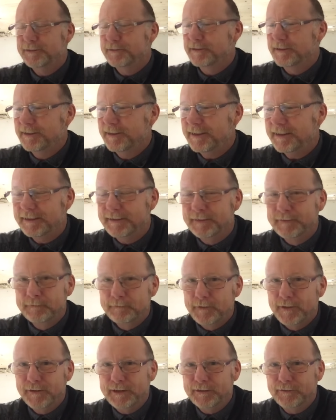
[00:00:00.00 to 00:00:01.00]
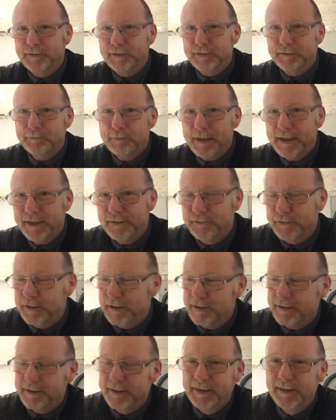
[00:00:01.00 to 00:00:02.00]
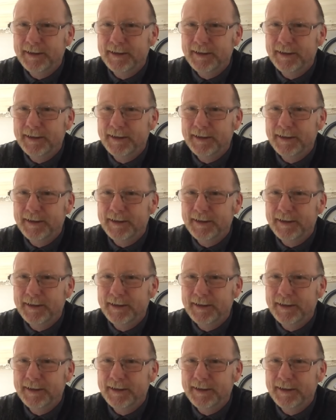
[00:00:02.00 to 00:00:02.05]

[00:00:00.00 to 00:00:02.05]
on the tin. And if it's bad for you,